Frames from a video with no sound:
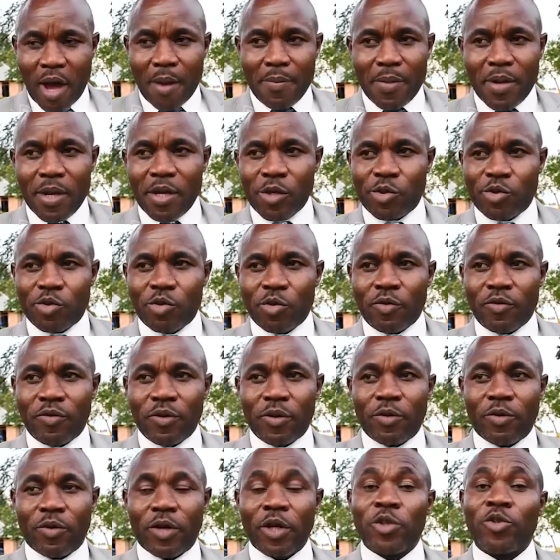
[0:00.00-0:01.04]
Minister of
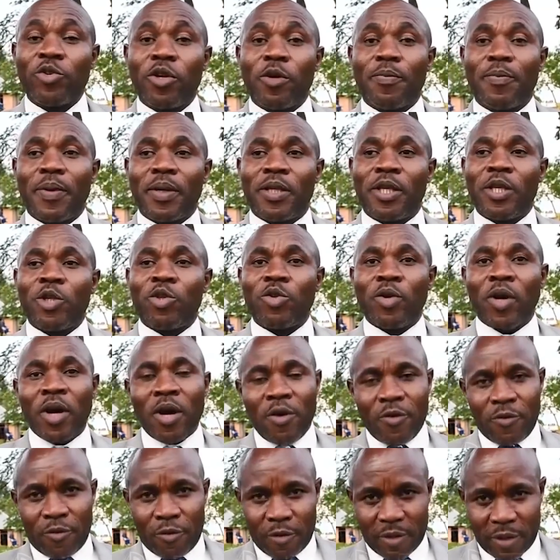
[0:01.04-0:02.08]
Education in particular,
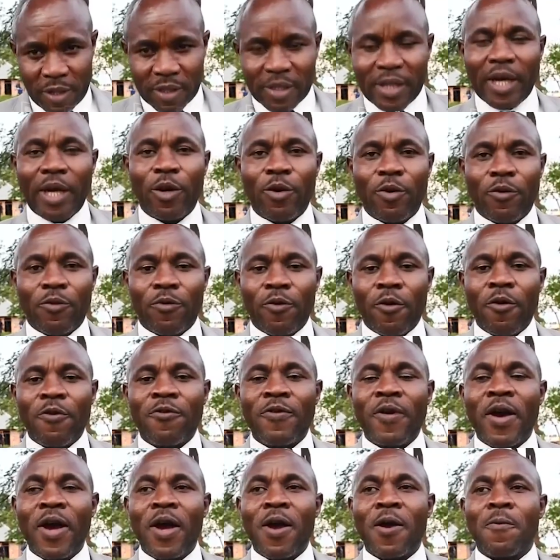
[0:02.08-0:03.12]
for this kind of
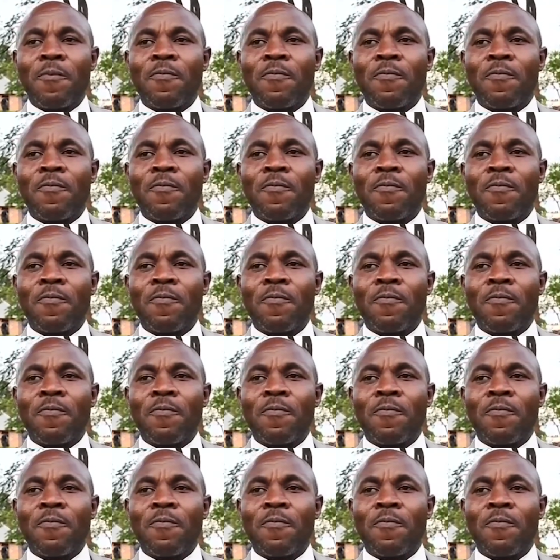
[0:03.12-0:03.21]
offer.